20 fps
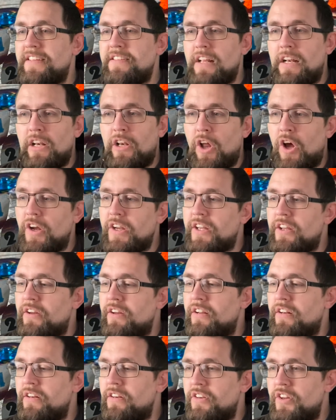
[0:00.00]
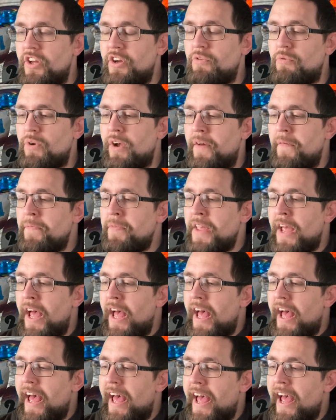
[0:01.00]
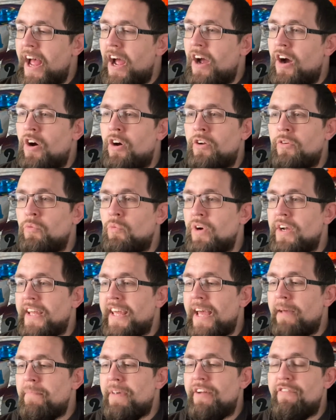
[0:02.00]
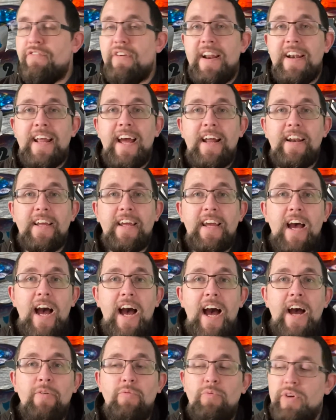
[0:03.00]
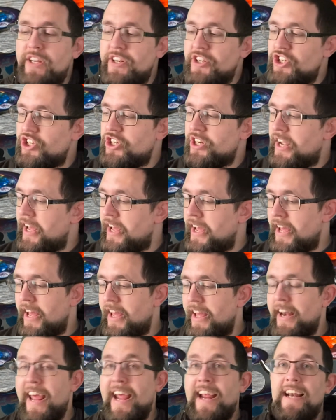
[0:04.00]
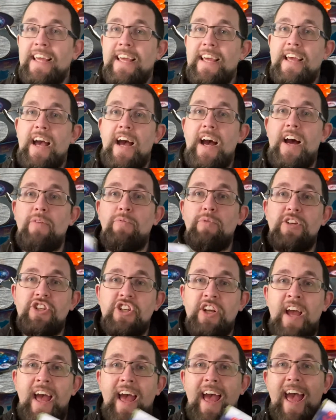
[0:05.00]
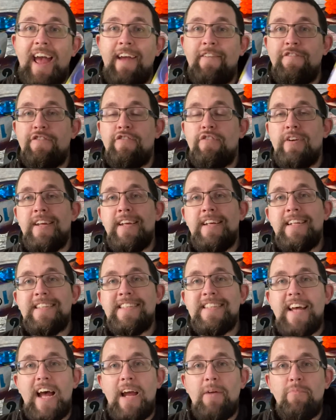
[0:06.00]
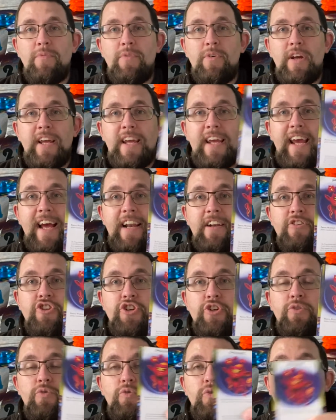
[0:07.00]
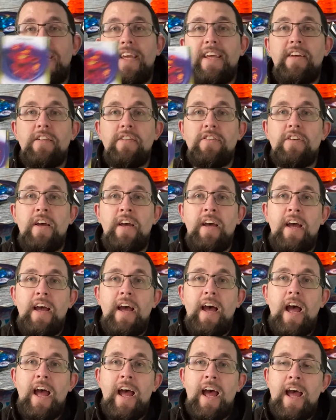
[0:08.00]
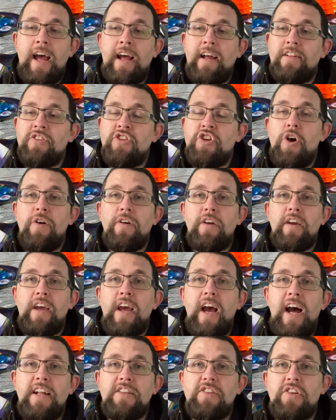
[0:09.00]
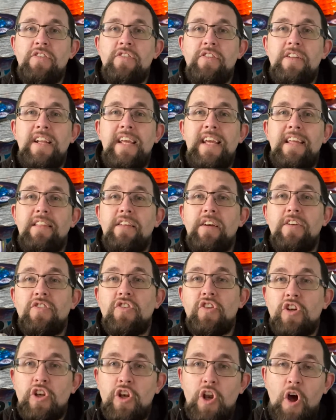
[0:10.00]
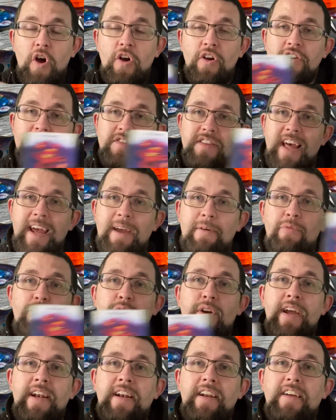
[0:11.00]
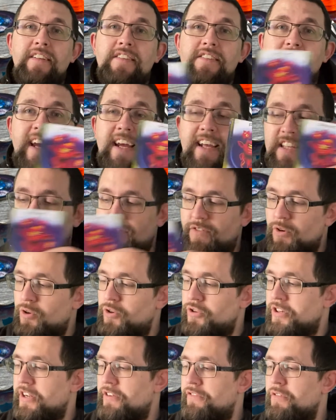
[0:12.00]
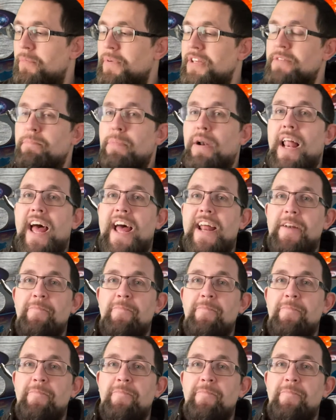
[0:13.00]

lot you can do. On one game, my friend had a card, an alien card, which every time he had a duel, he could tuck cards underneath as long as they were in consecutive order from his plan.